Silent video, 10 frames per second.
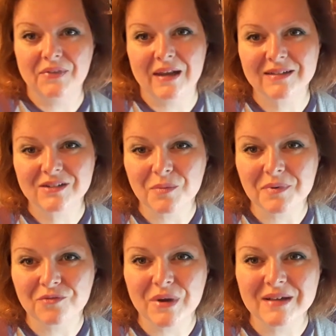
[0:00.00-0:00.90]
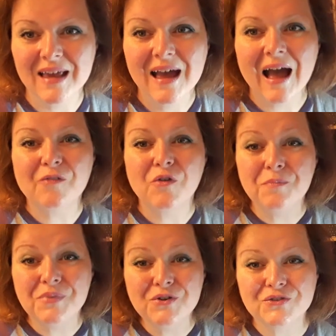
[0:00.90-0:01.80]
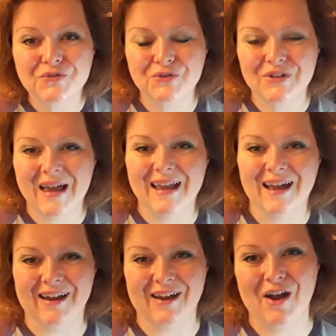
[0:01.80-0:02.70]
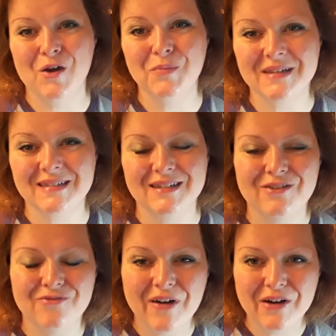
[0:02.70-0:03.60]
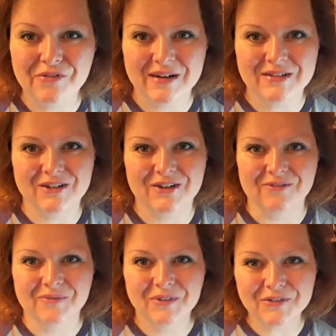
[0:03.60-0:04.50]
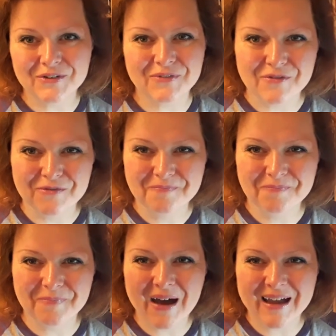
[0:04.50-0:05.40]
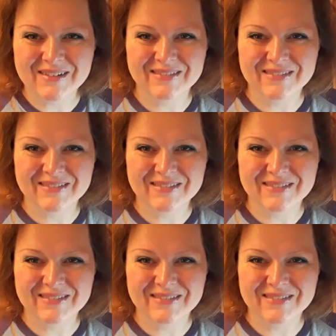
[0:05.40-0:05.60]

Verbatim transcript: the next couple of weeks. Have a beautiful day, and I hope to see you very, very soon. Lots of love. Bye.